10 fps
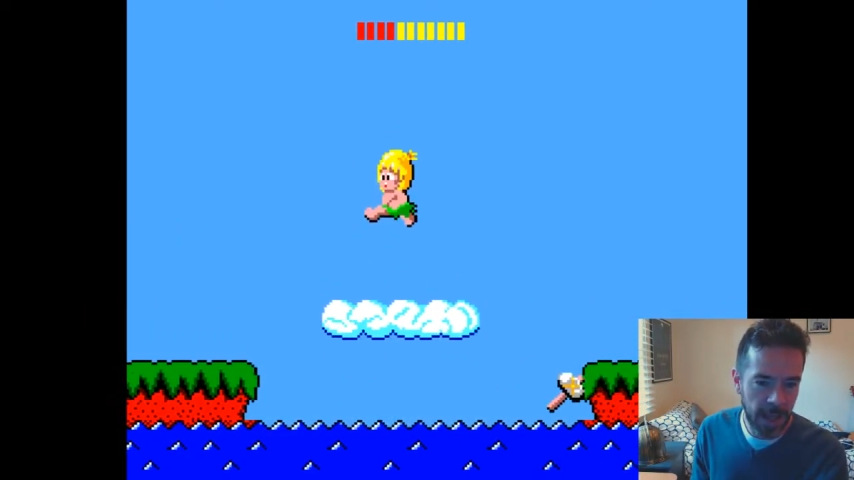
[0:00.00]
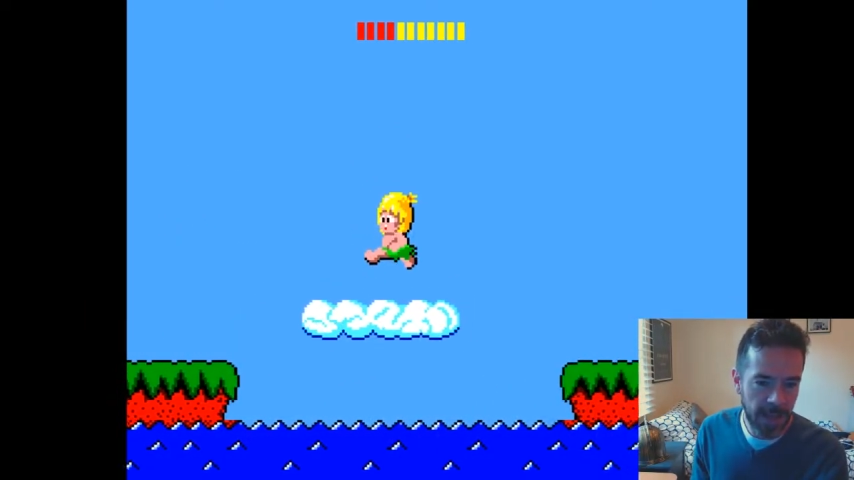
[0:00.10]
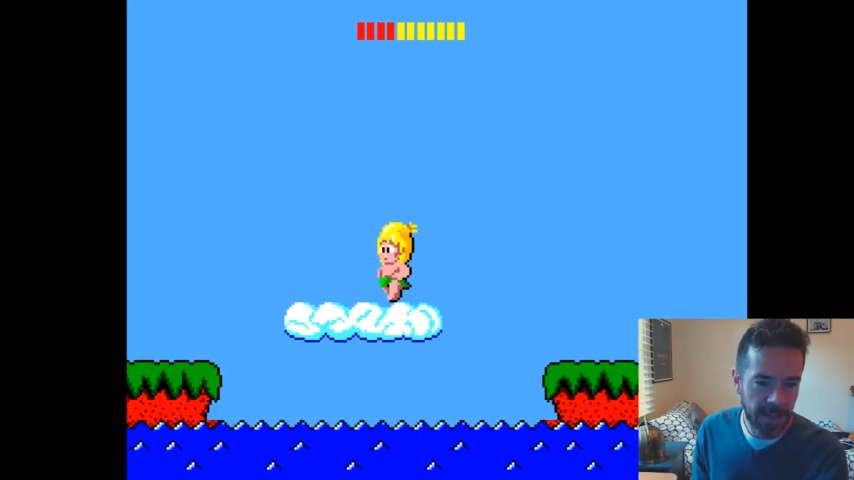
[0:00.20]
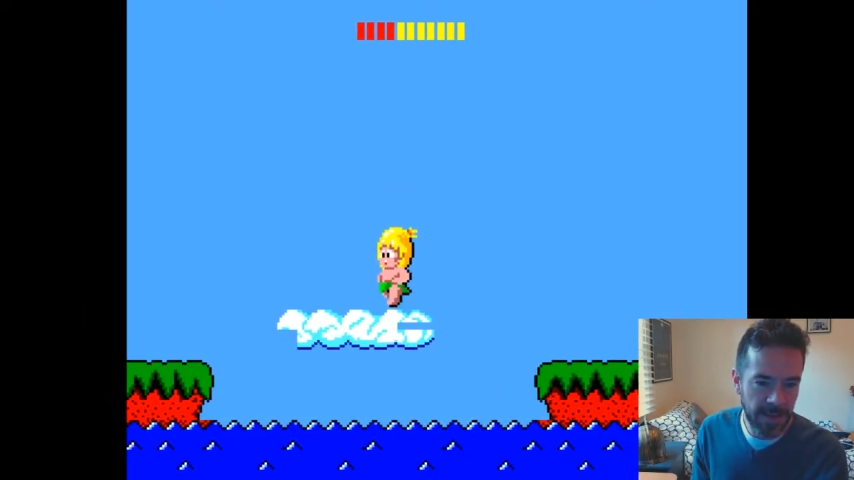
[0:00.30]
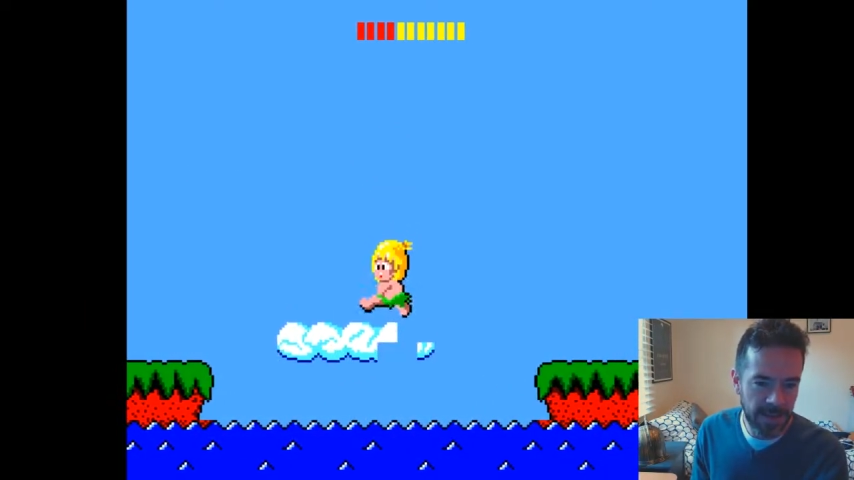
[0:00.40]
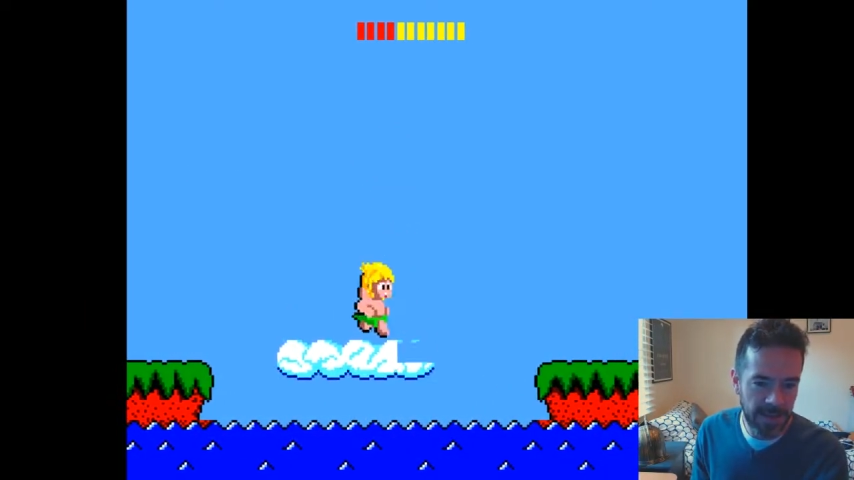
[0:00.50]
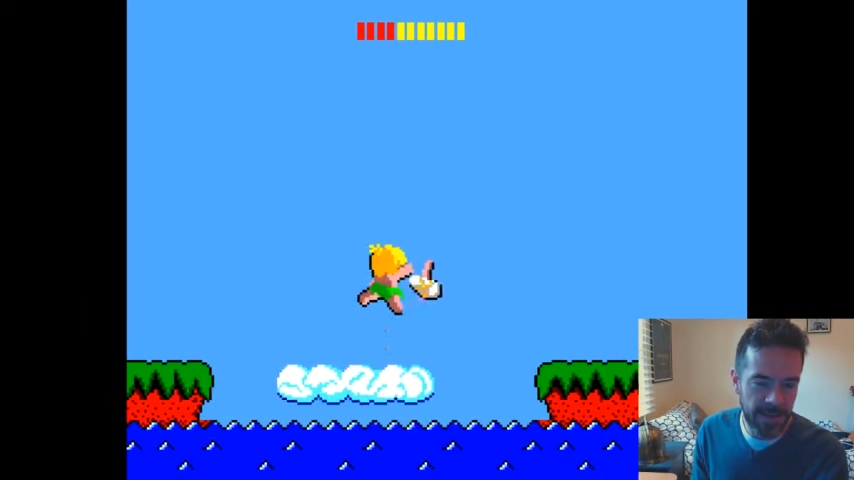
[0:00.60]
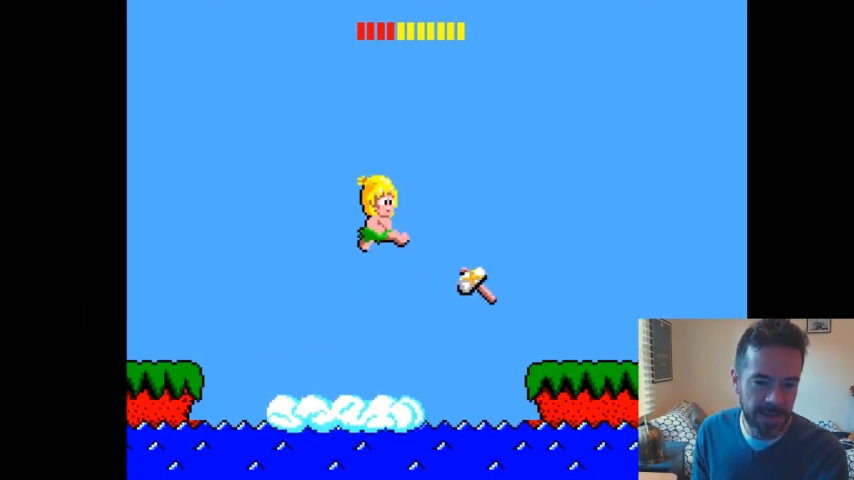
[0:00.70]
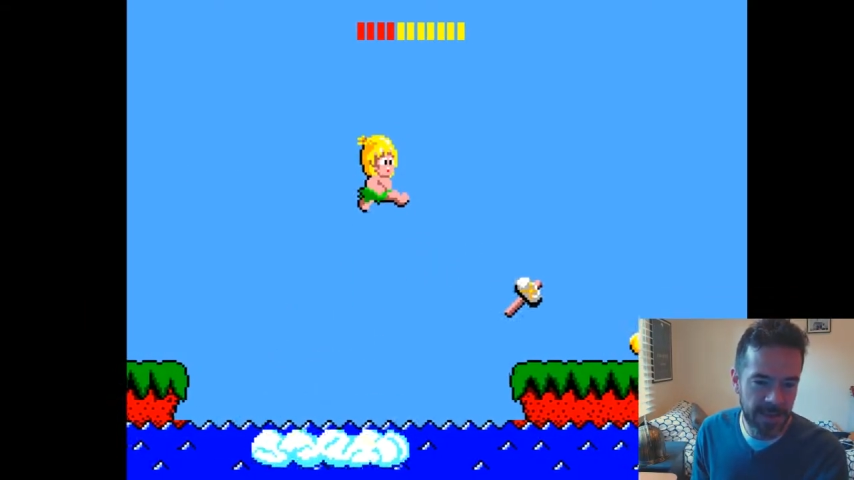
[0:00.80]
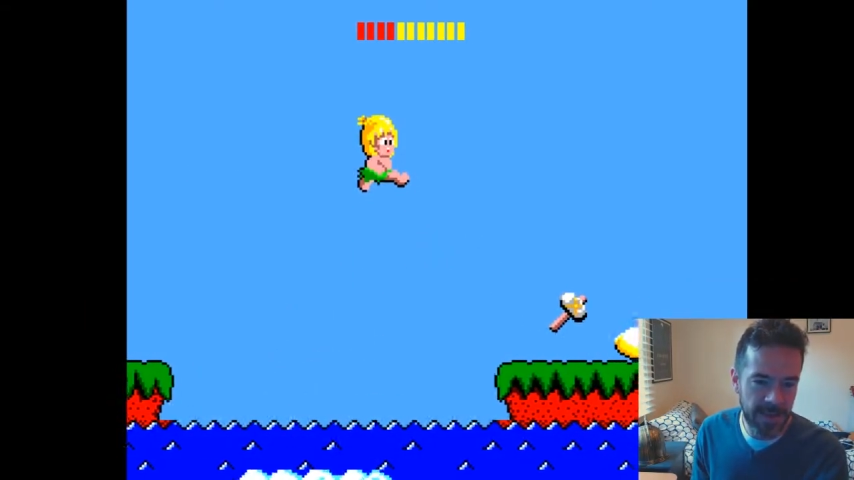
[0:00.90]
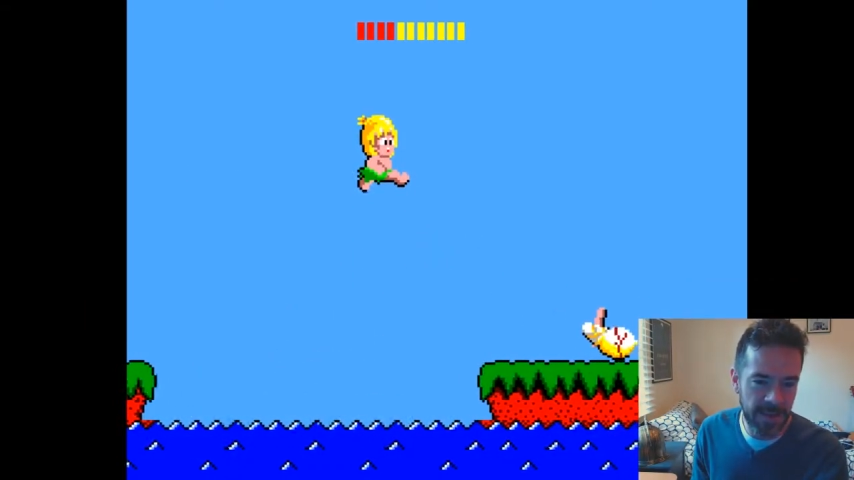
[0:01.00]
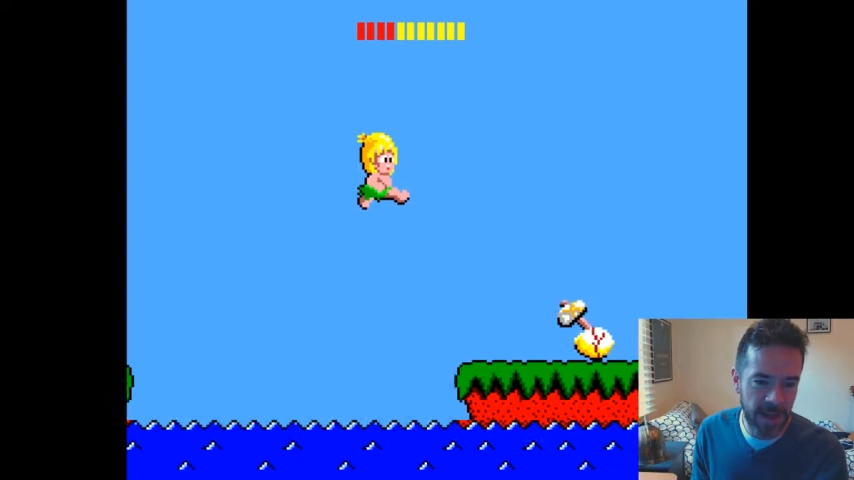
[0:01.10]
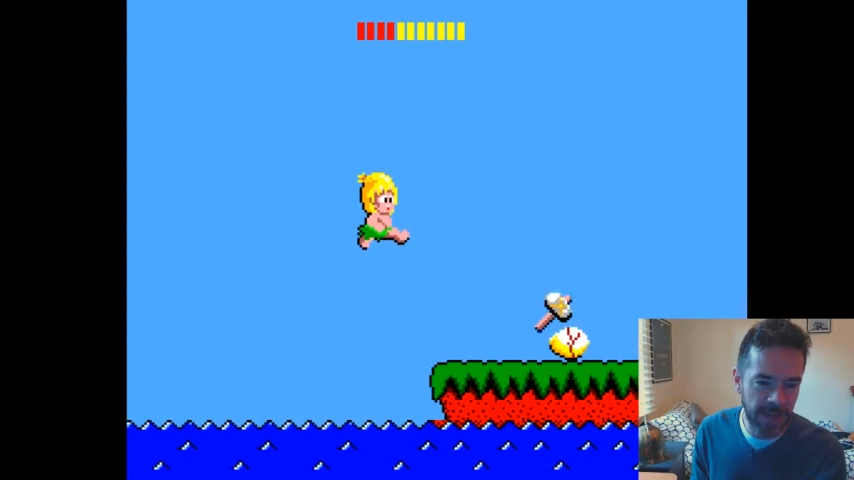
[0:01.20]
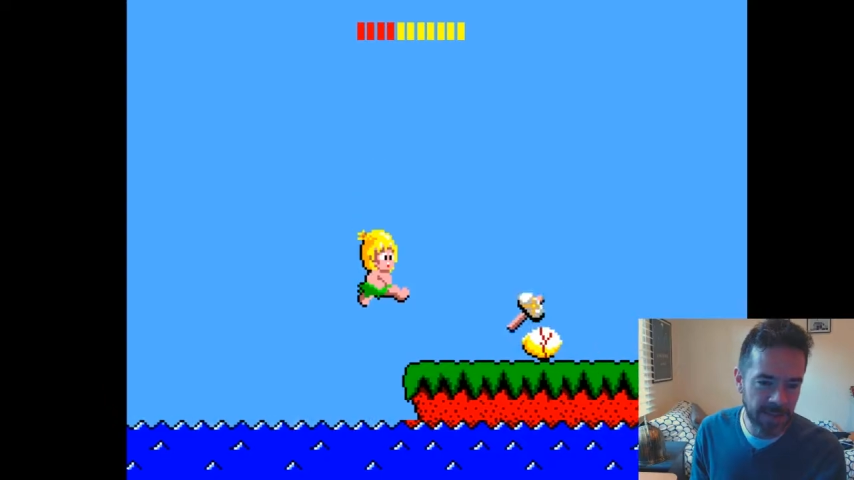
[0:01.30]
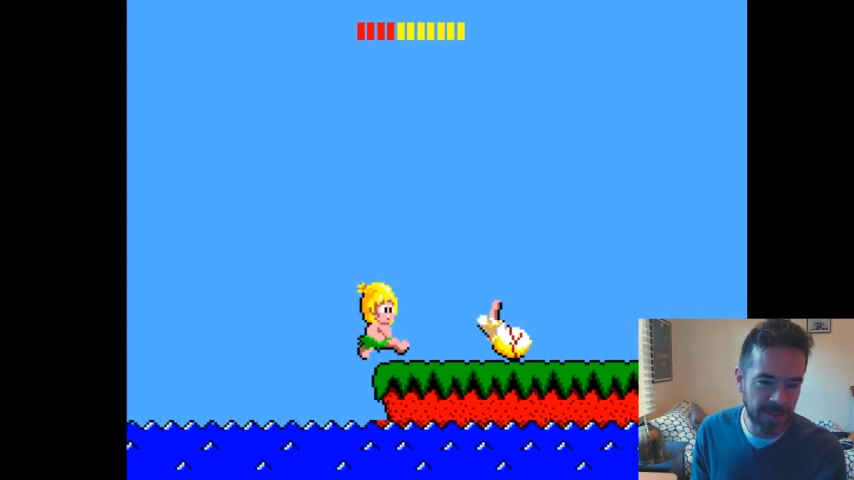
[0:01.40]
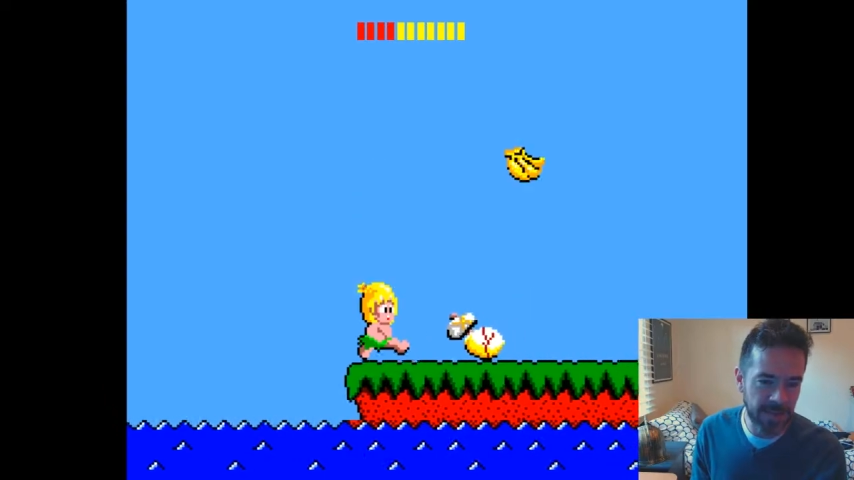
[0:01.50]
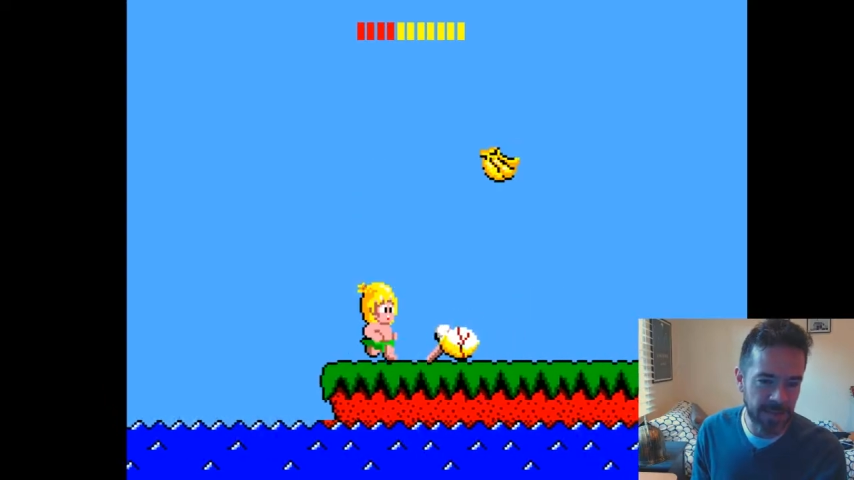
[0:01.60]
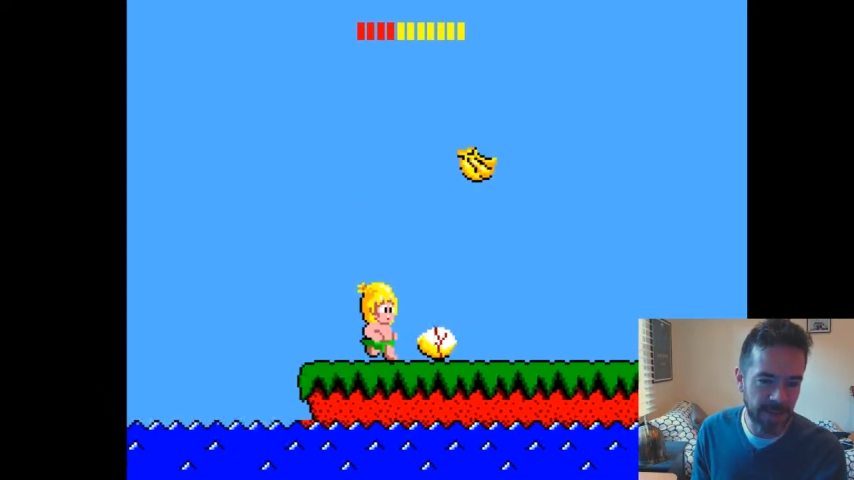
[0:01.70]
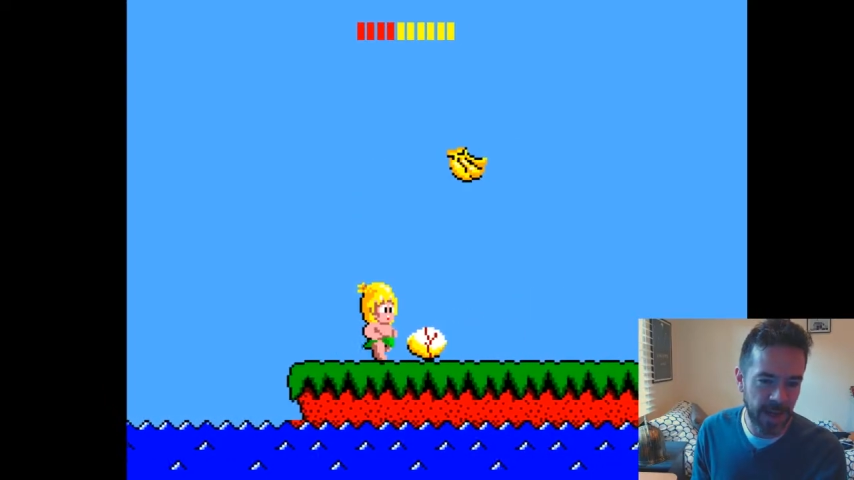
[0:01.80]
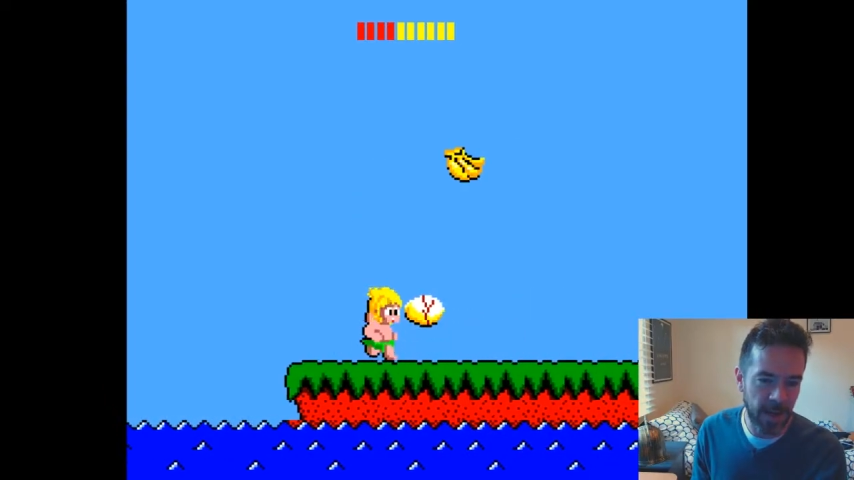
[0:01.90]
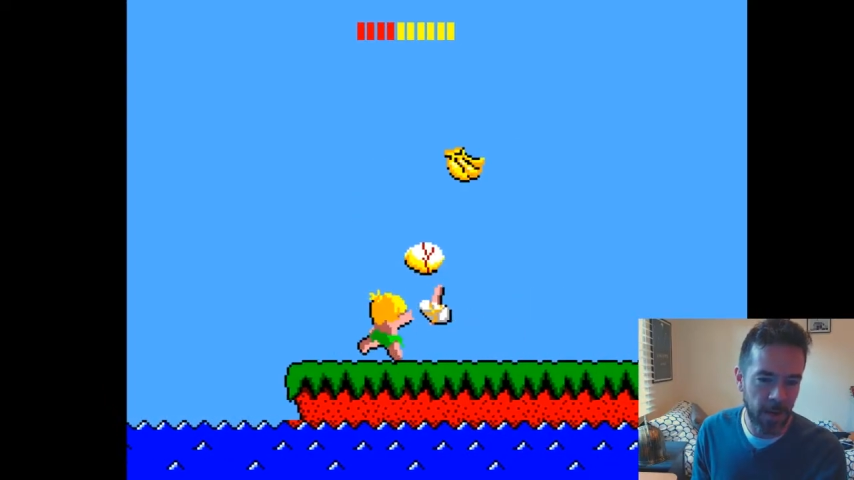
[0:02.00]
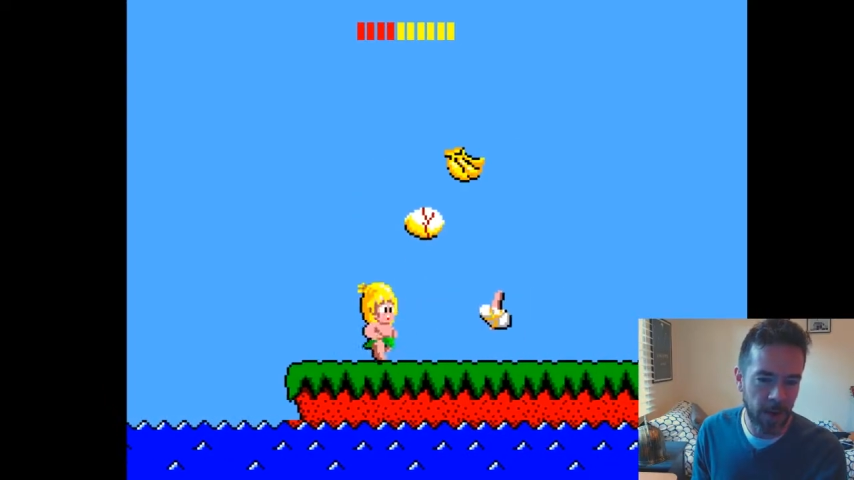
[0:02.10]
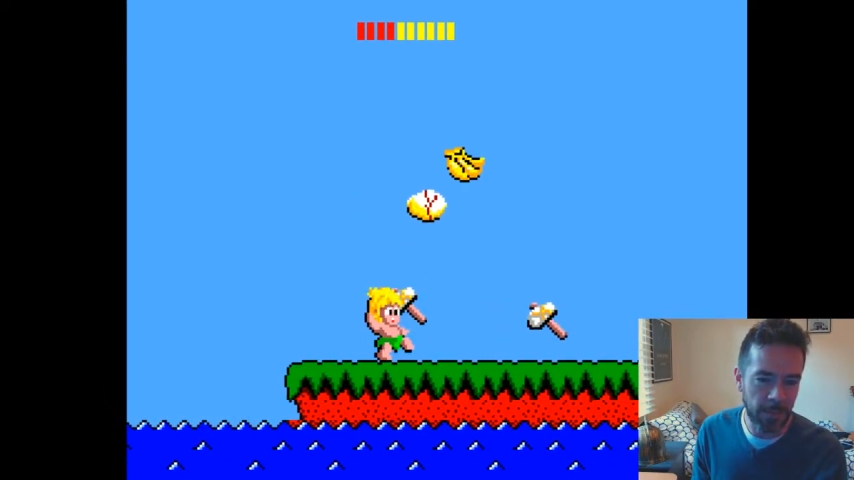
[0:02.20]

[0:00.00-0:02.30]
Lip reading: It doesn't... I don't know.